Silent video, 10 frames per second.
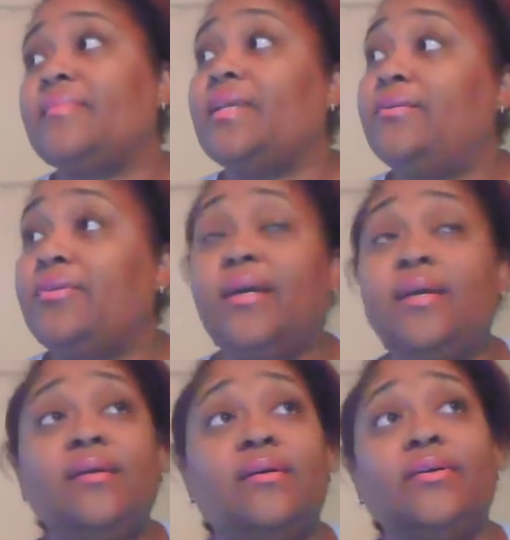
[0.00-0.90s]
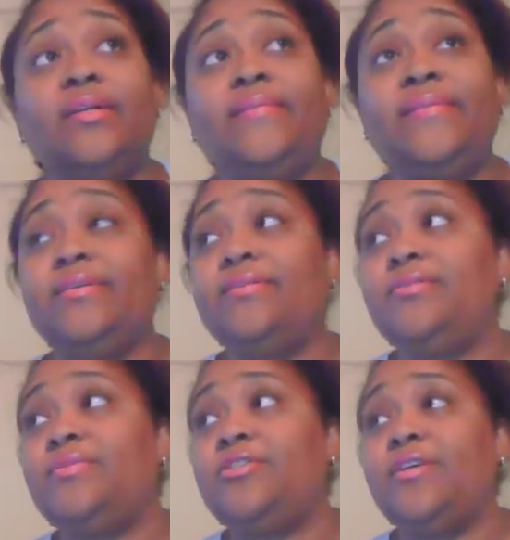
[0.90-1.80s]
Okay, go on in there and
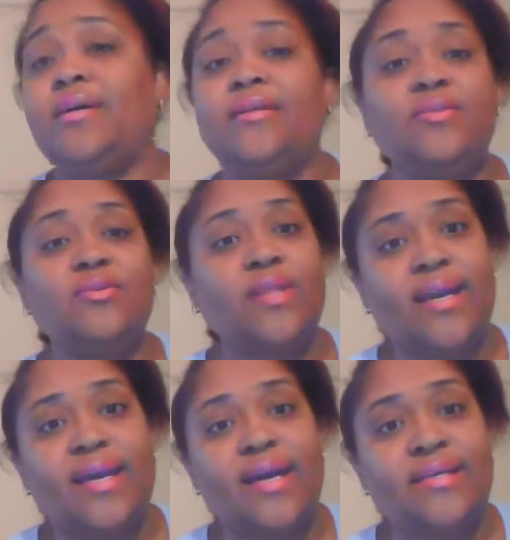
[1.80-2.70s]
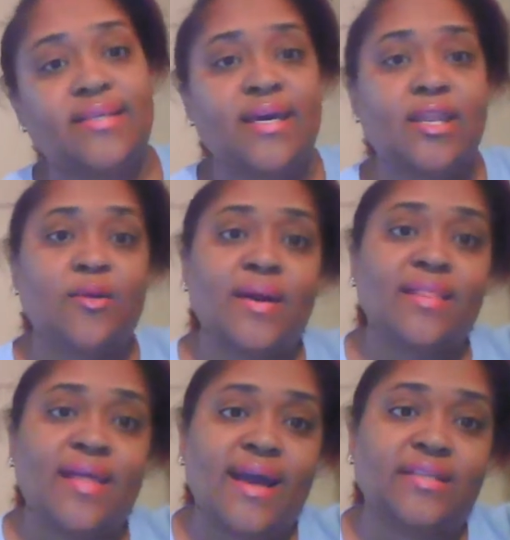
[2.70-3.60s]
do what you gotta do. Like I said on my
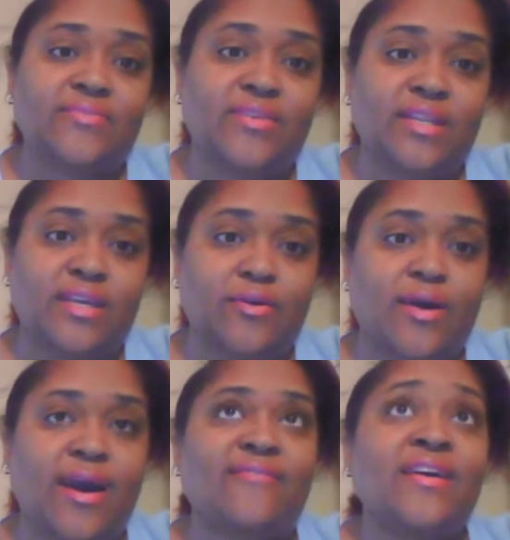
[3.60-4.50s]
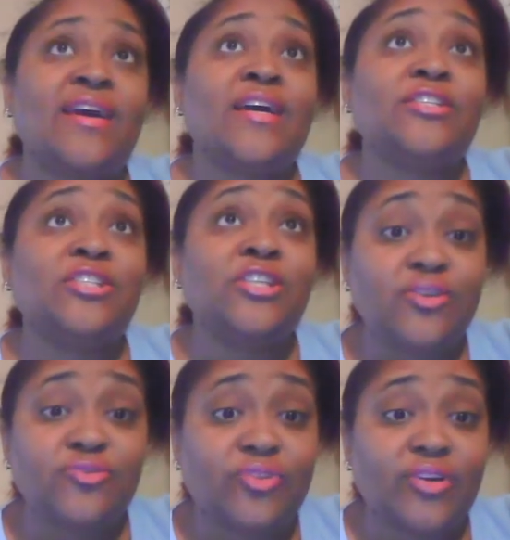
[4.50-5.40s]
last video, I have
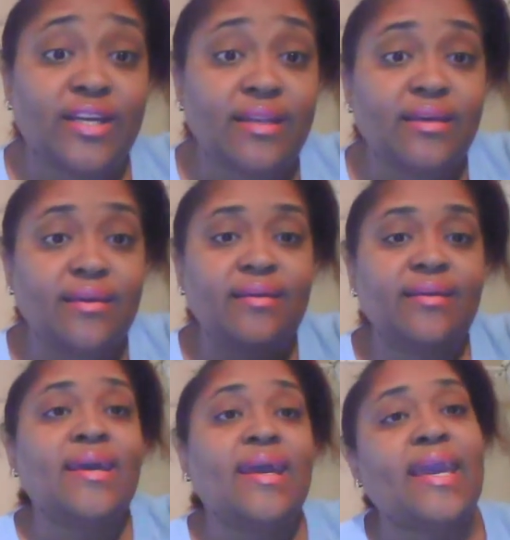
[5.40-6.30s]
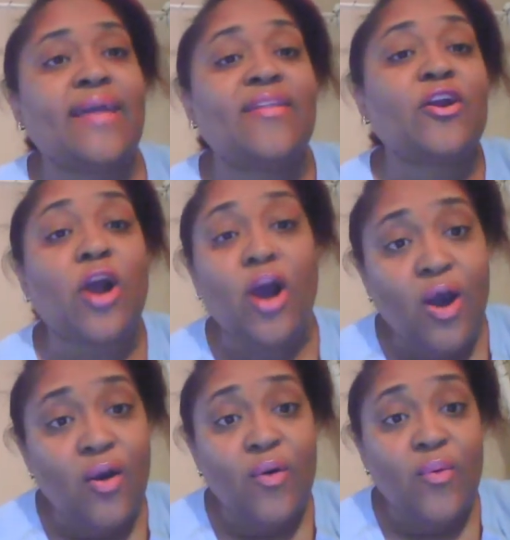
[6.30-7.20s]
children and they're
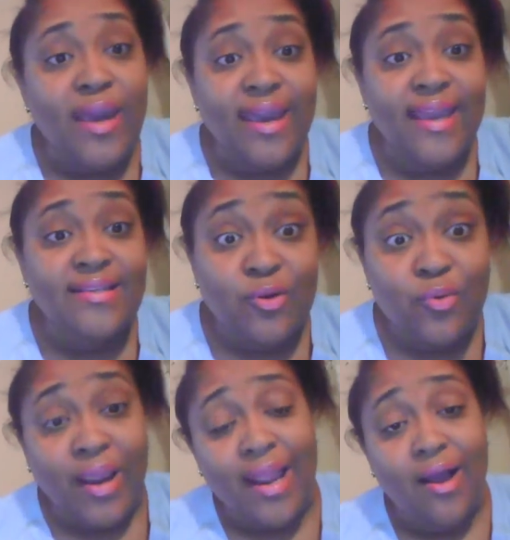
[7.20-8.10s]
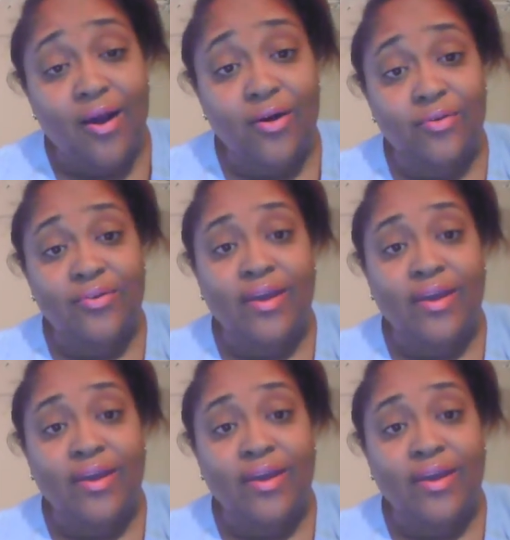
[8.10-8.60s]
always around.